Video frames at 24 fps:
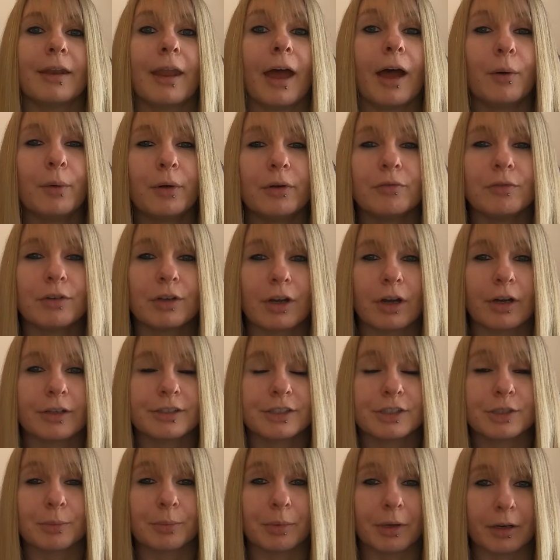Now, in
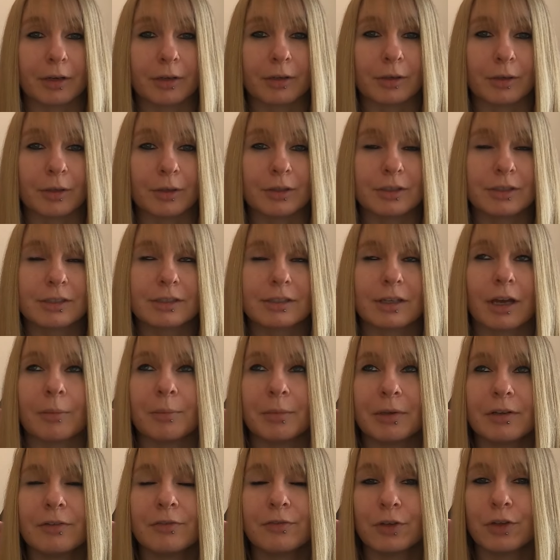regards to blood clots,
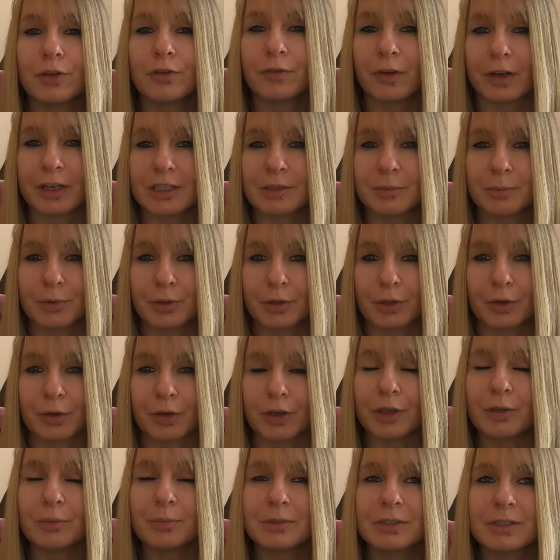I'm in a few Facebook
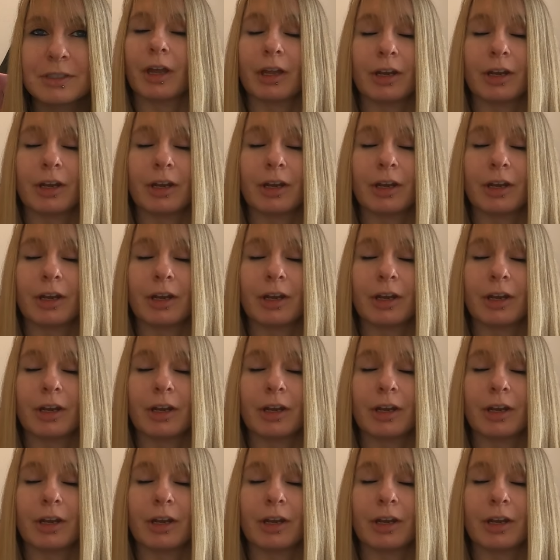groups,